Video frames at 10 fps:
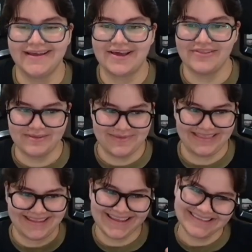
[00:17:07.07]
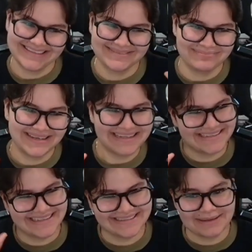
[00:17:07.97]
like being like, get this
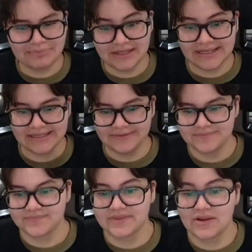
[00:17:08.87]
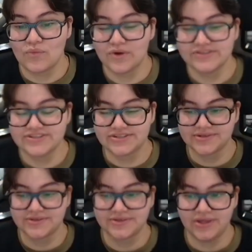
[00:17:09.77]
plugin, get that plugin. Once
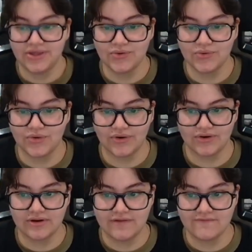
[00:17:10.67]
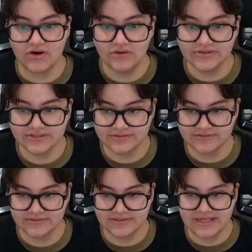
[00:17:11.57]
your vault
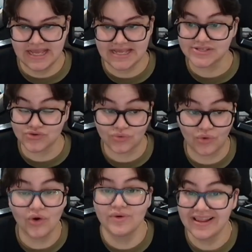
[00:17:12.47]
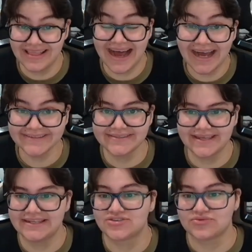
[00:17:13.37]
has grown a lot
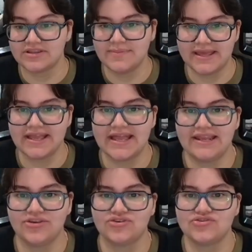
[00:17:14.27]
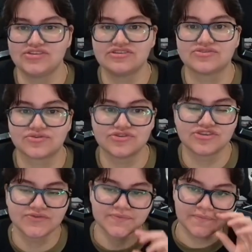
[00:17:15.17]
and it's really big and you're using
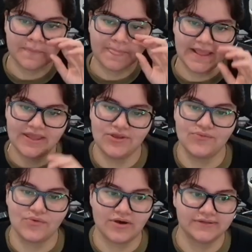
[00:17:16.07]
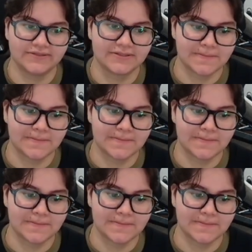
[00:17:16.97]
search and you want